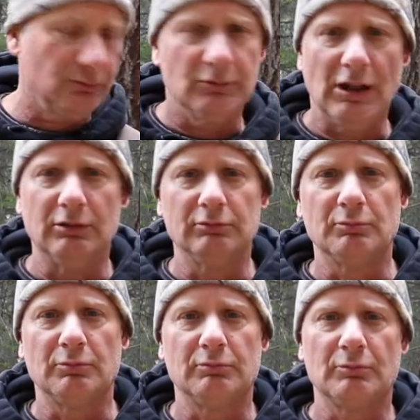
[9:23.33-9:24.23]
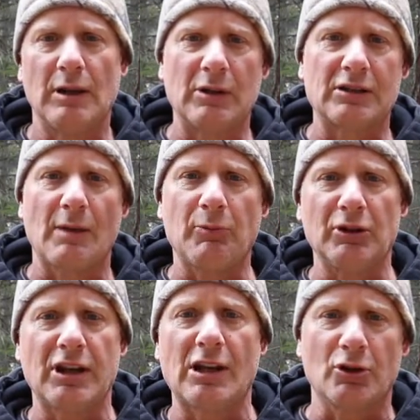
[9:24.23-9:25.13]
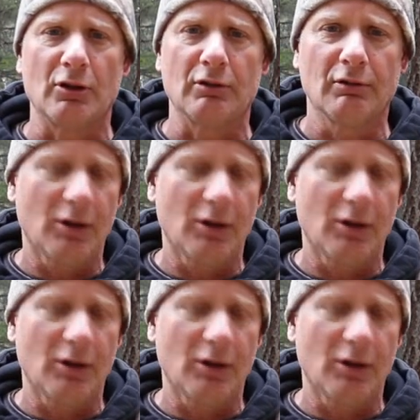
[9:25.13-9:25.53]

Well, maybe except the desert.